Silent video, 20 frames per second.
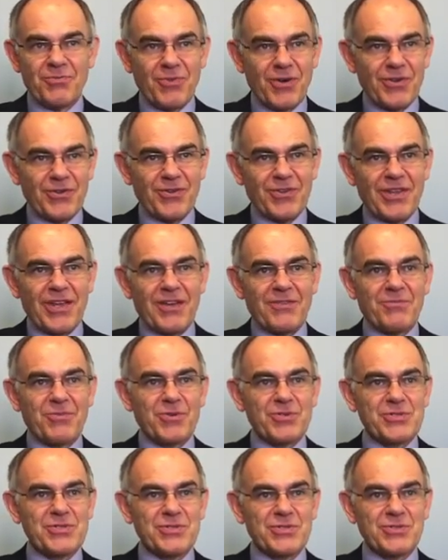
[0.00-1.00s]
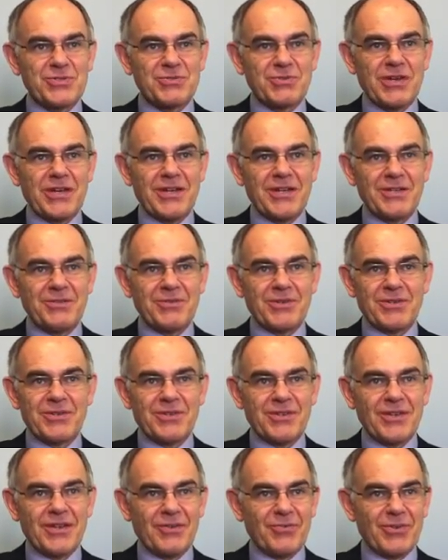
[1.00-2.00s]
whether they have personal training
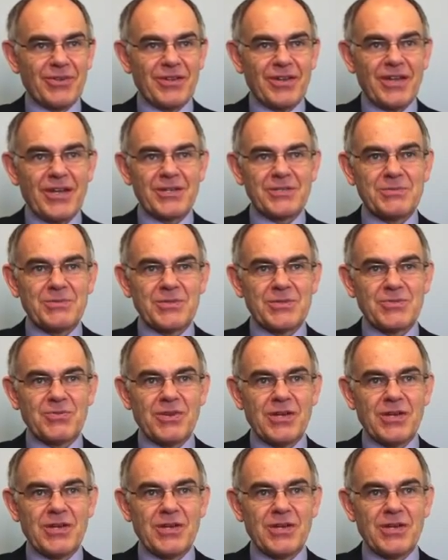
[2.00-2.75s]
with an expert